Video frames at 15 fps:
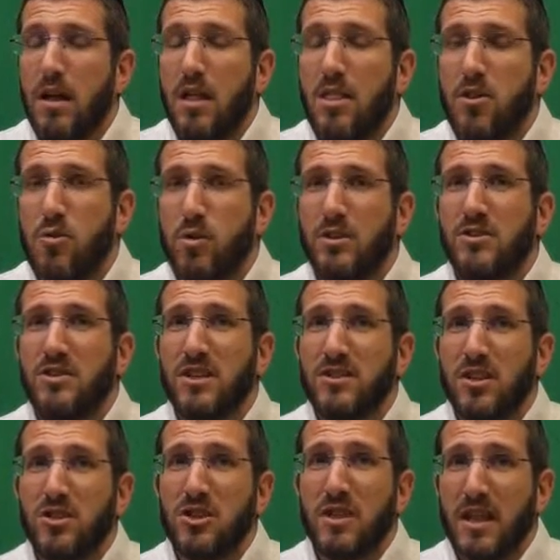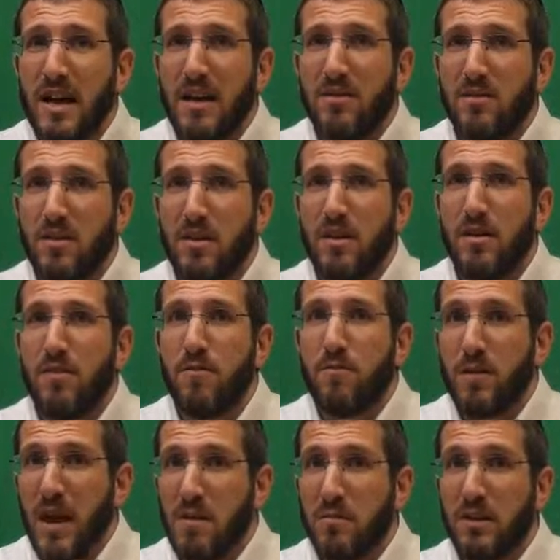there were 600,000
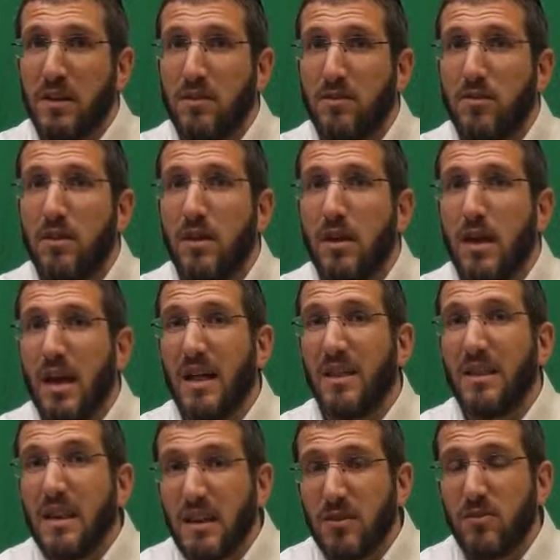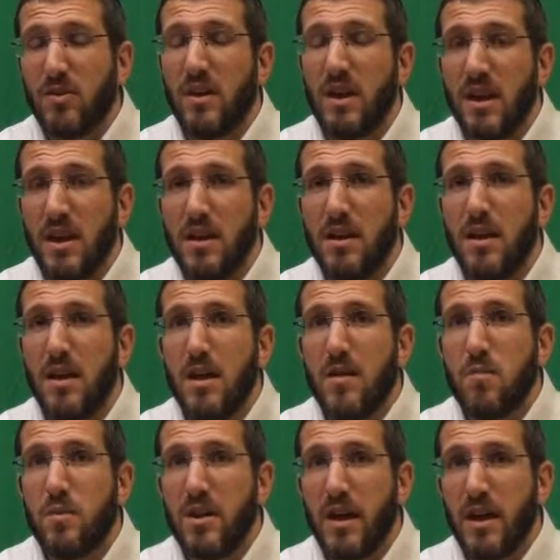families, at least, in
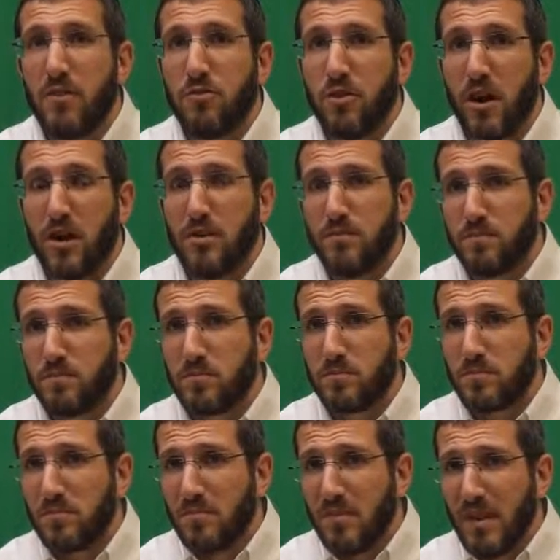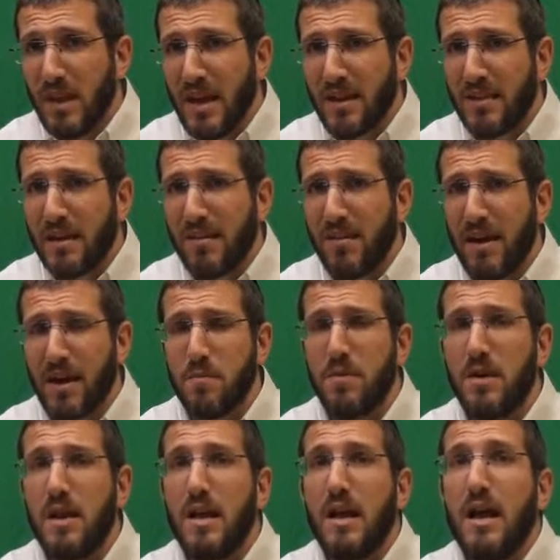Bnei Yisrael at that time.
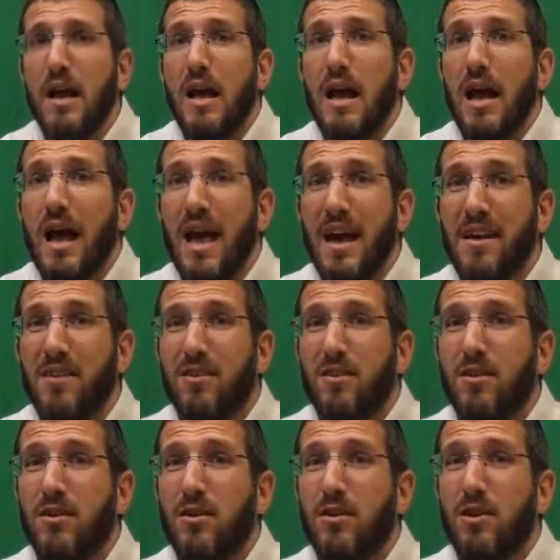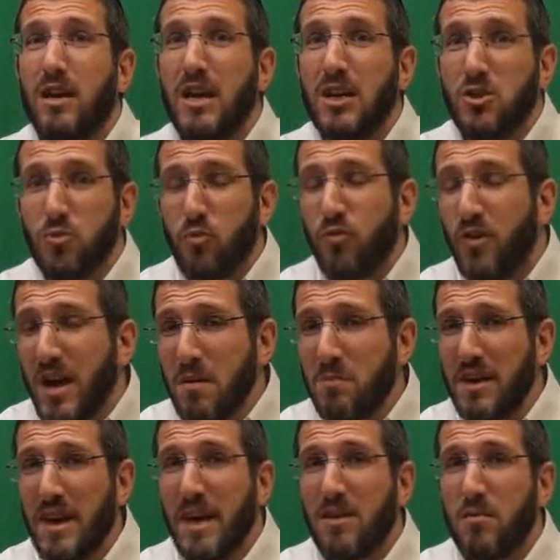And each
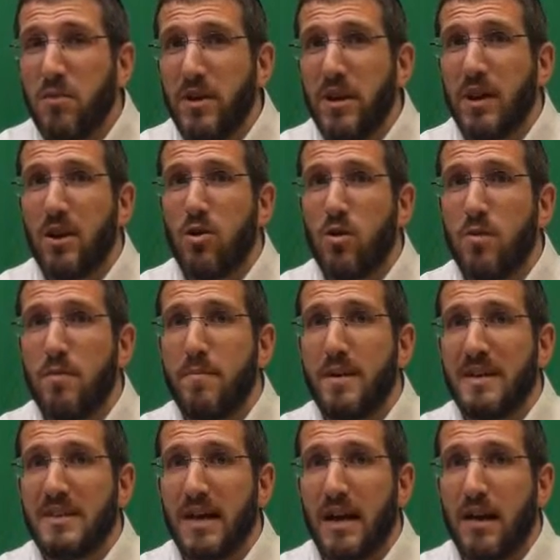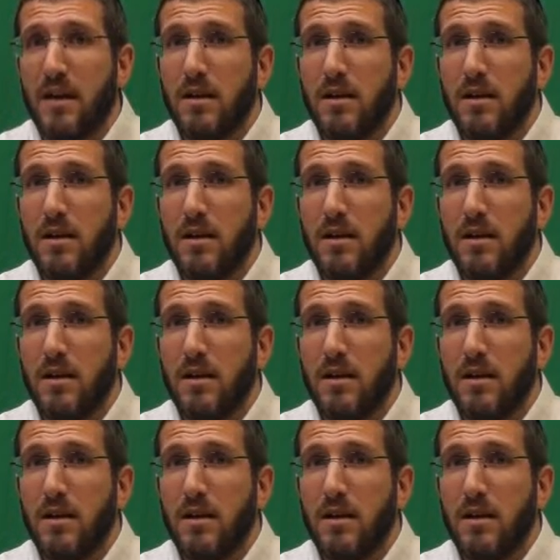family had to bring a Korban Pesach,